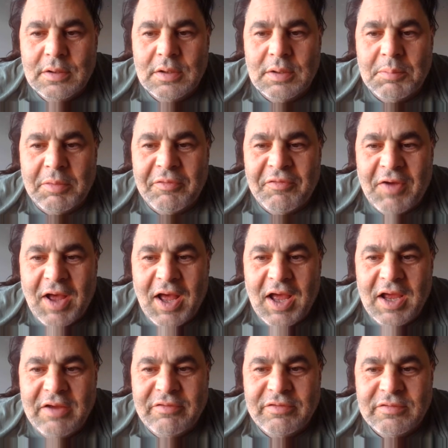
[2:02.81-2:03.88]
And number
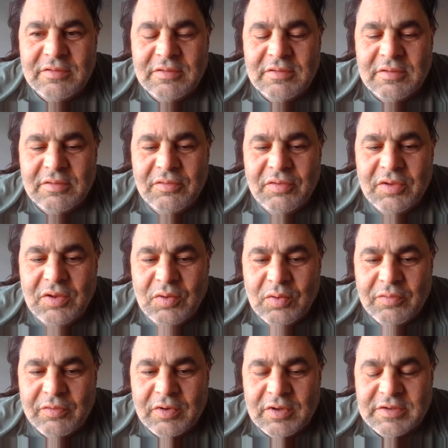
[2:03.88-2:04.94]
5, the
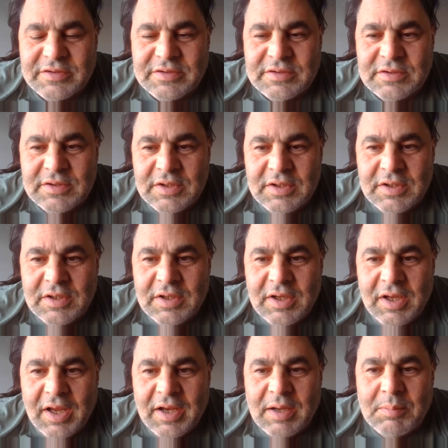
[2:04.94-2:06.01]
universe.
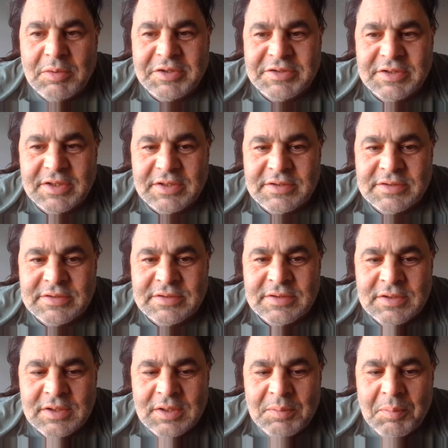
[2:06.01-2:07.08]
And number 6,
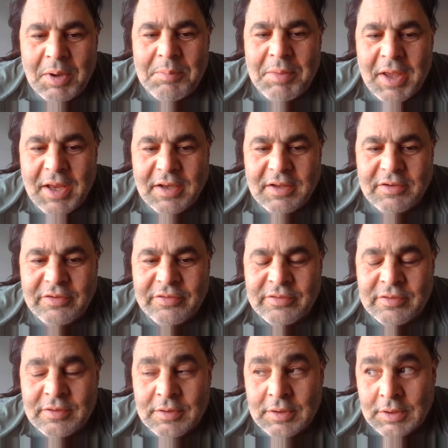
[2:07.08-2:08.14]
my
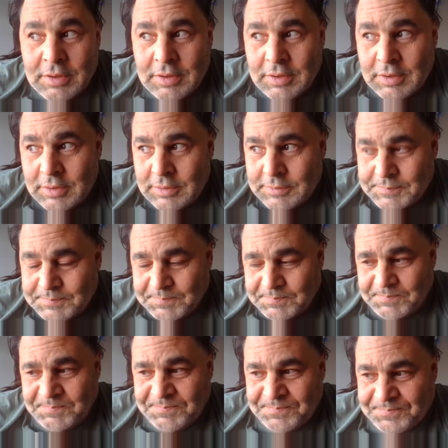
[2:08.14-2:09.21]
paintings.
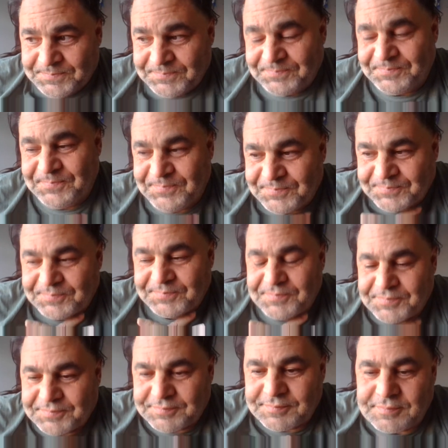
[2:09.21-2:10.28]
All
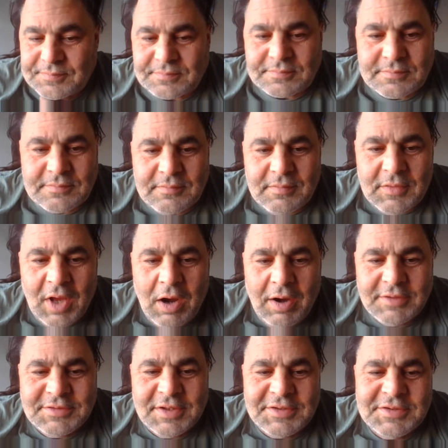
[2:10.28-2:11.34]

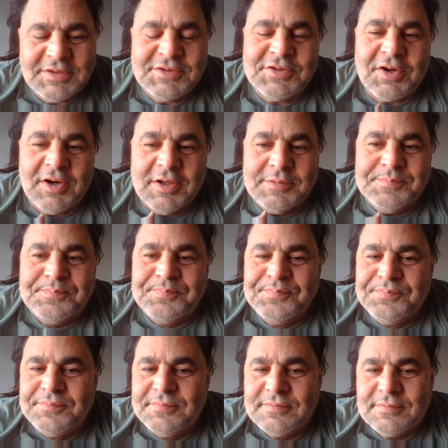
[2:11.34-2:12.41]
right, so let's get started.
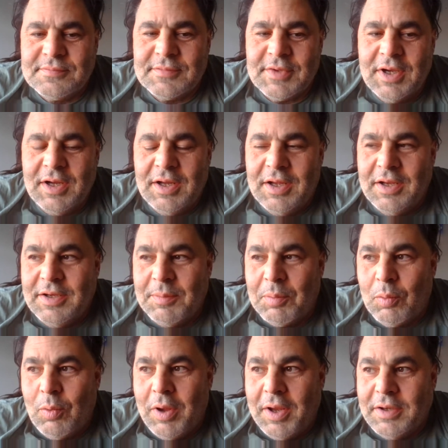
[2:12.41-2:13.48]

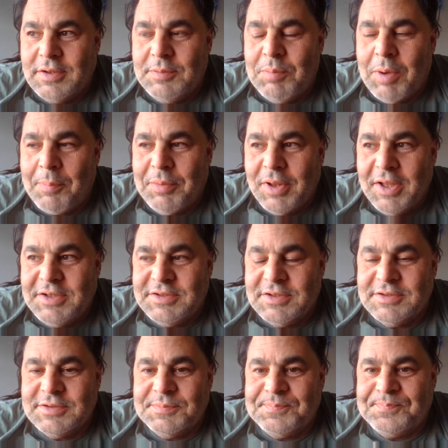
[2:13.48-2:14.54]
Number 1,
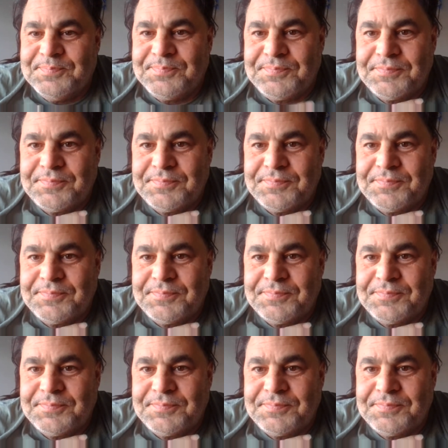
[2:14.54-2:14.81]
depopulationism.